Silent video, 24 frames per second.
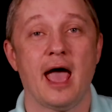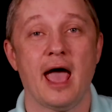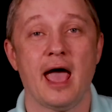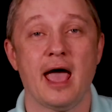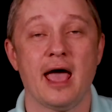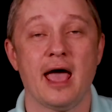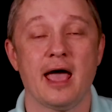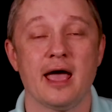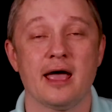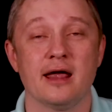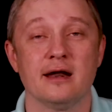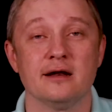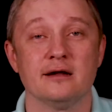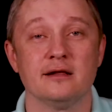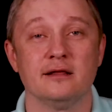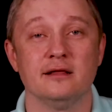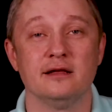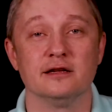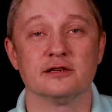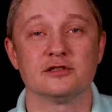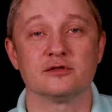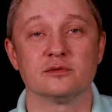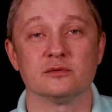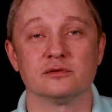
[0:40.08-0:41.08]
And
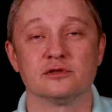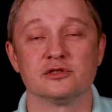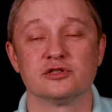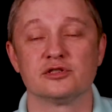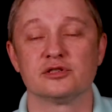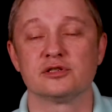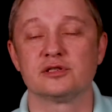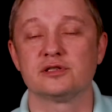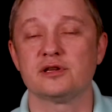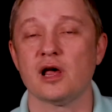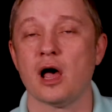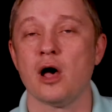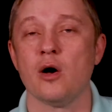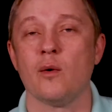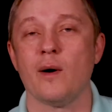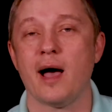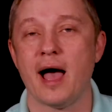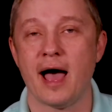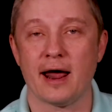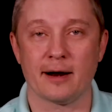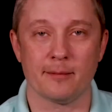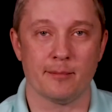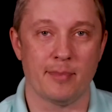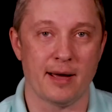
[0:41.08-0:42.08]
this was so
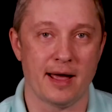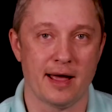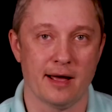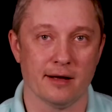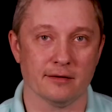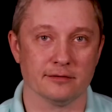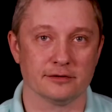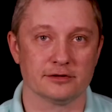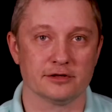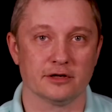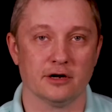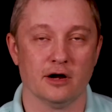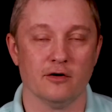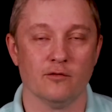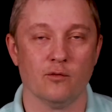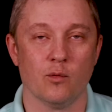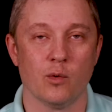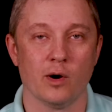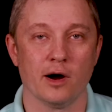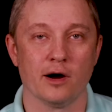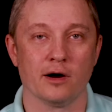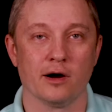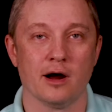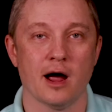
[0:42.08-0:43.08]
out of bounds of
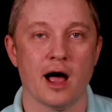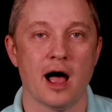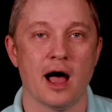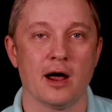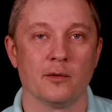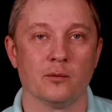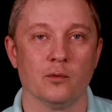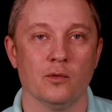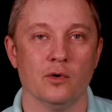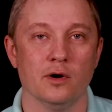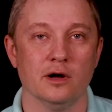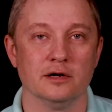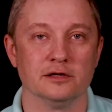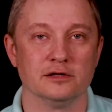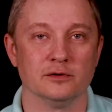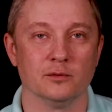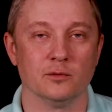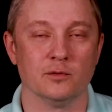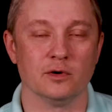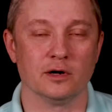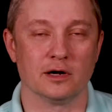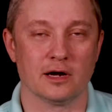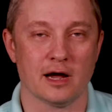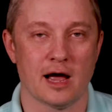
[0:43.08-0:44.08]
where God was
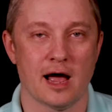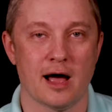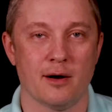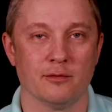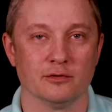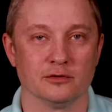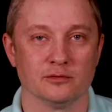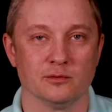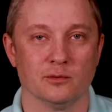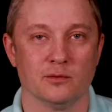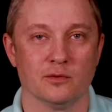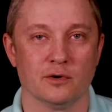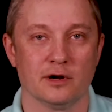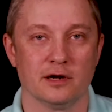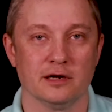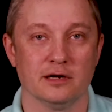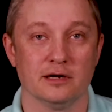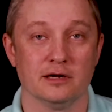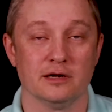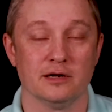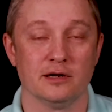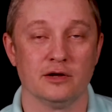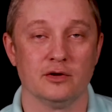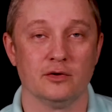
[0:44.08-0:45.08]
and what God was wanting
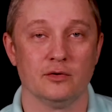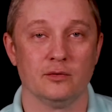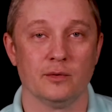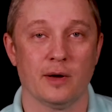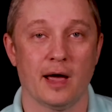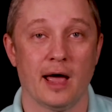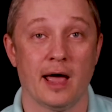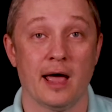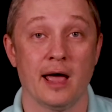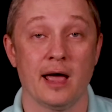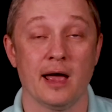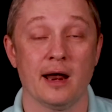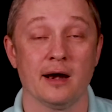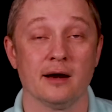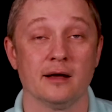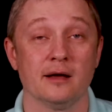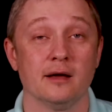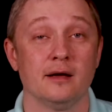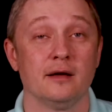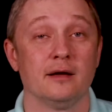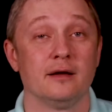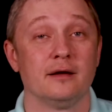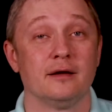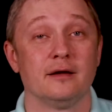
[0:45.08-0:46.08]
to do. And
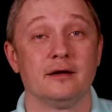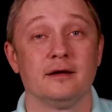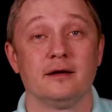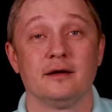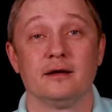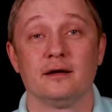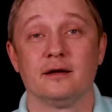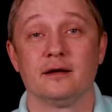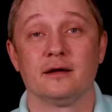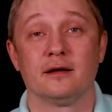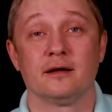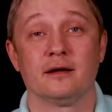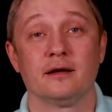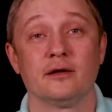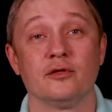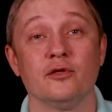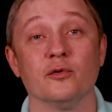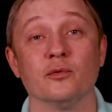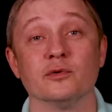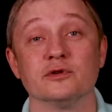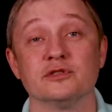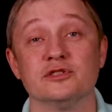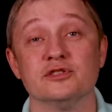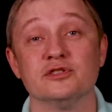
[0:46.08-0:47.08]

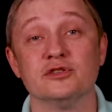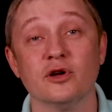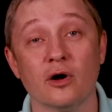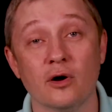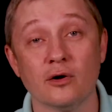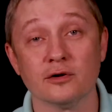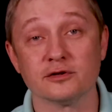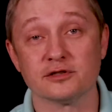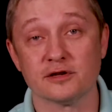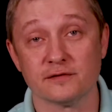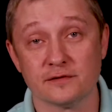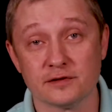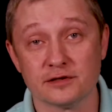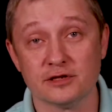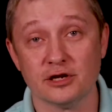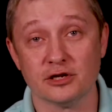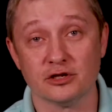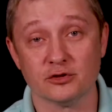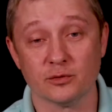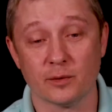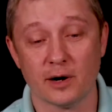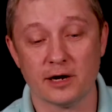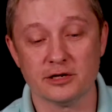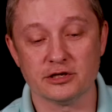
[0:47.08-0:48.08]
the results of the
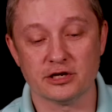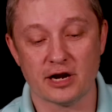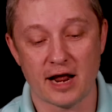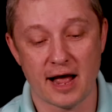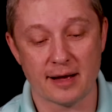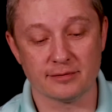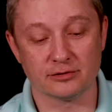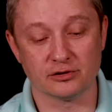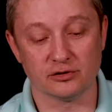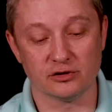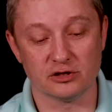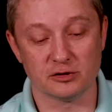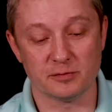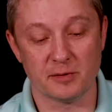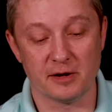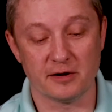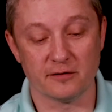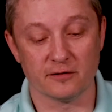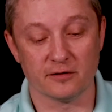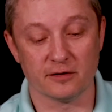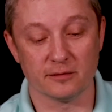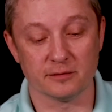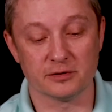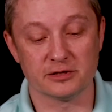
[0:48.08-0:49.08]
situation absolutely
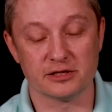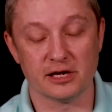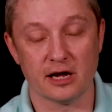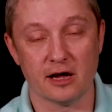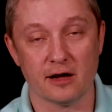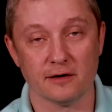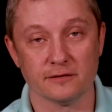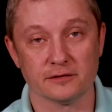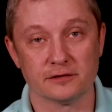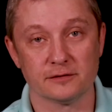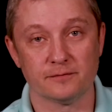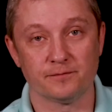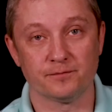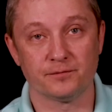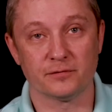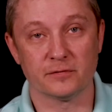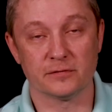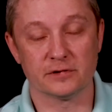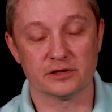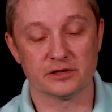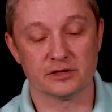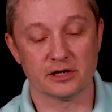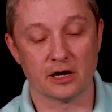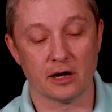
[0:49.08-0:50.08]
speak for themselves.
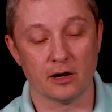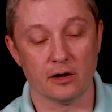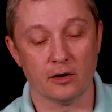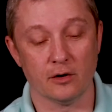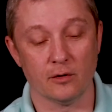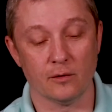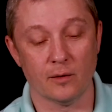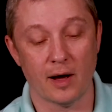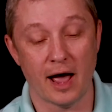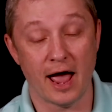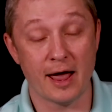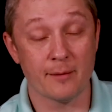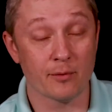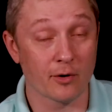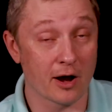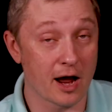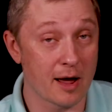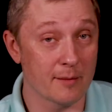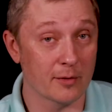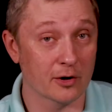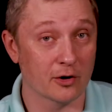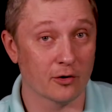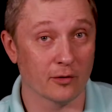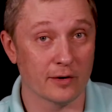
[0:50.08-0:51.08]
So
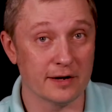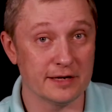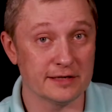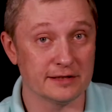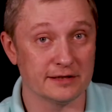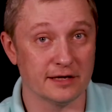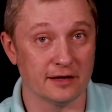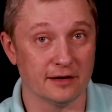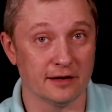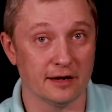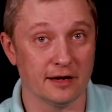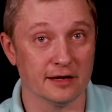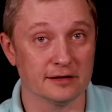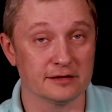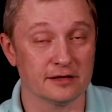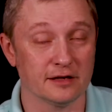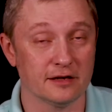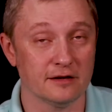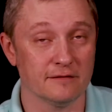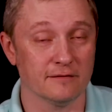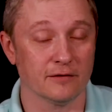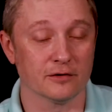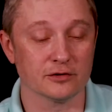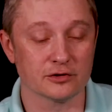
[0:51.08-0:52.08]
Abraham agrees to this,
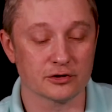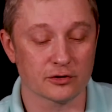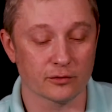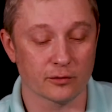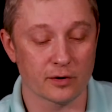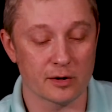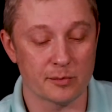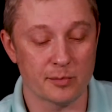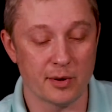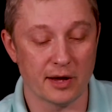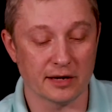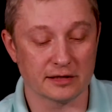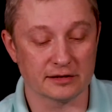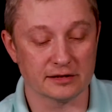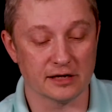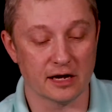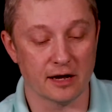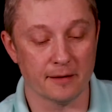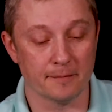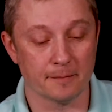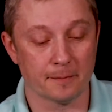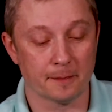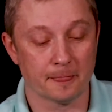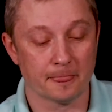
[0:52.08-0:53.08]
and then verse 3 picks
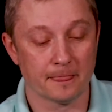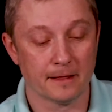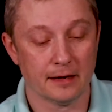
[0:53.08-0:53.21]
up.